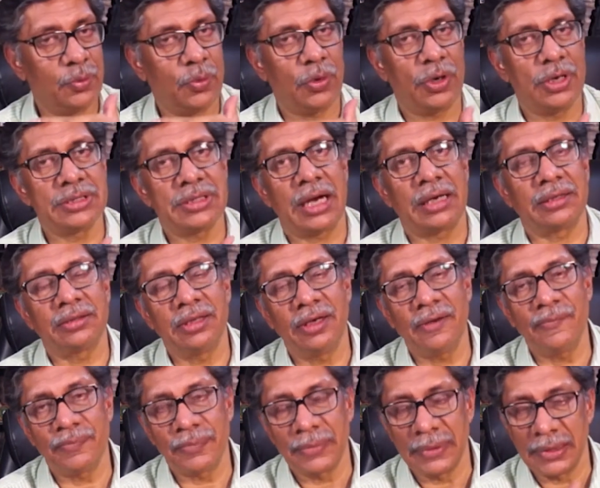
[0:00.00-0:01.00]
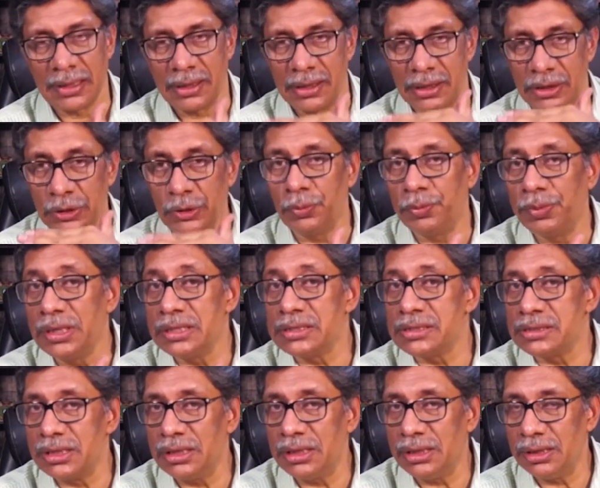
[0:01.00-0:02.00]
was at the
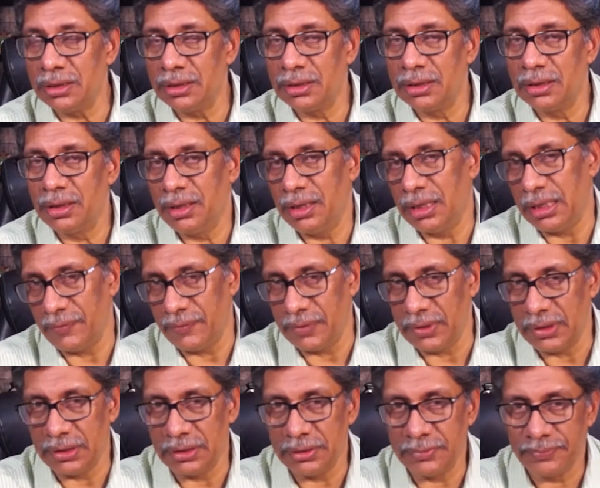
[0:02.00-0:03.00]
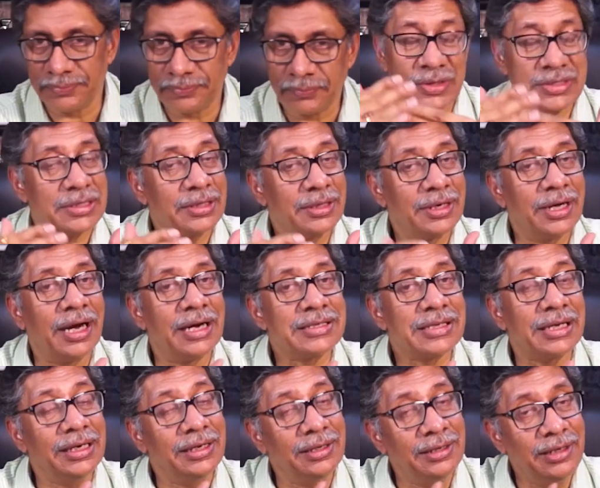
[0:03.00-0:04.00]
UPSC level. Western Ghats,
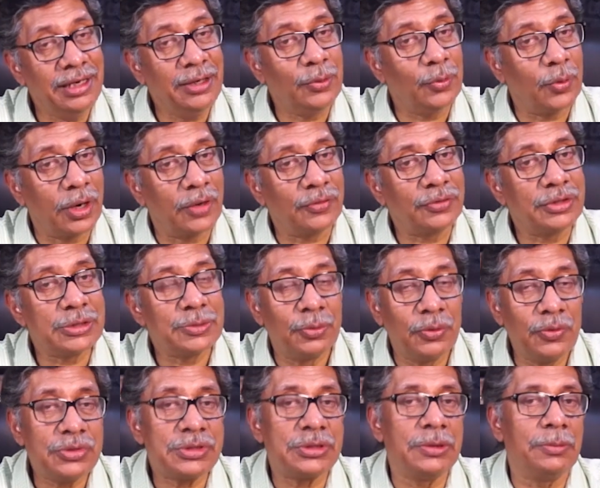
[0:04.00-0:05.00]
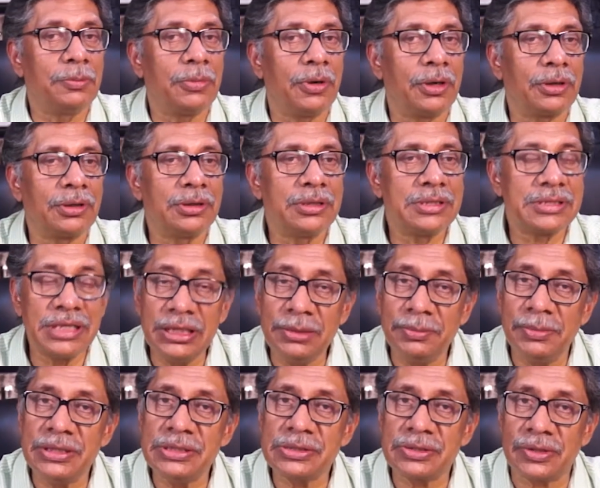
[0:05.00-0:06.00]
indeed one of these most important
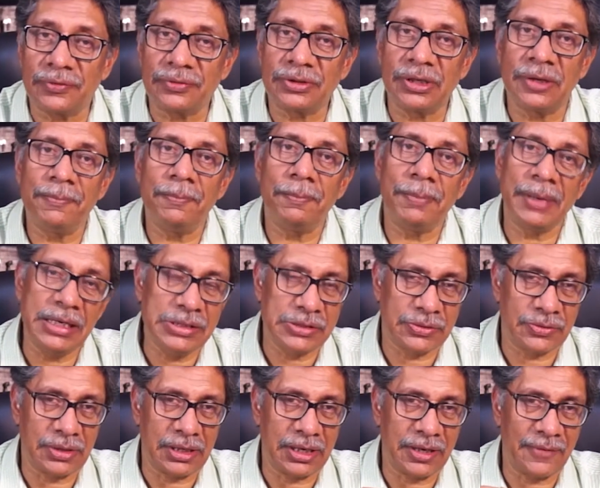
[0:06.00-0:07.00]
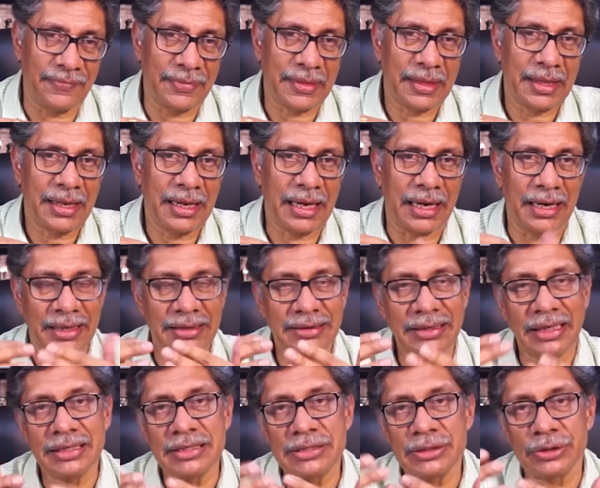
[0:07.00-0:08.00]
segments of the peninsula, and
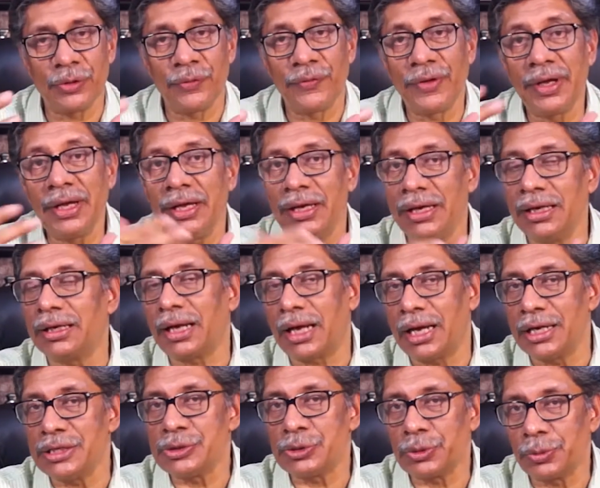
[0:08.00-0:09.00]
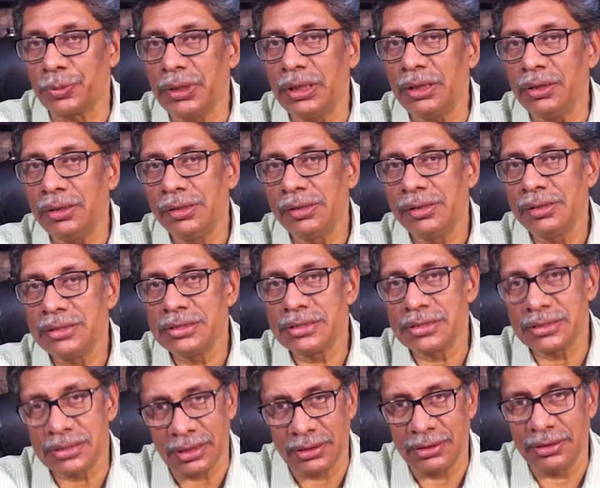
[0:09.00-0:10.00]
that is the way it has to be
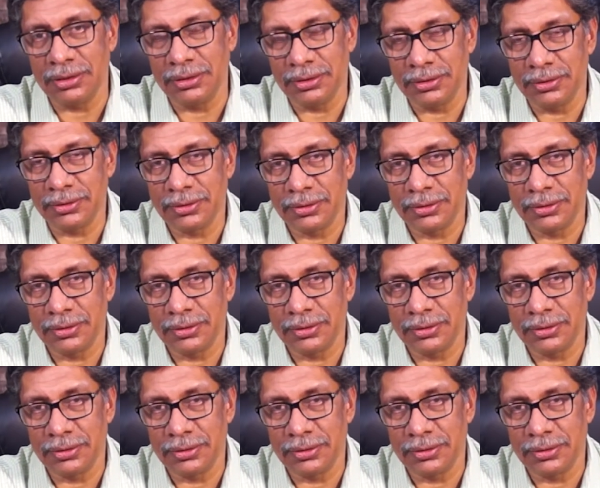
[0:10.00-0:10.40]
studied.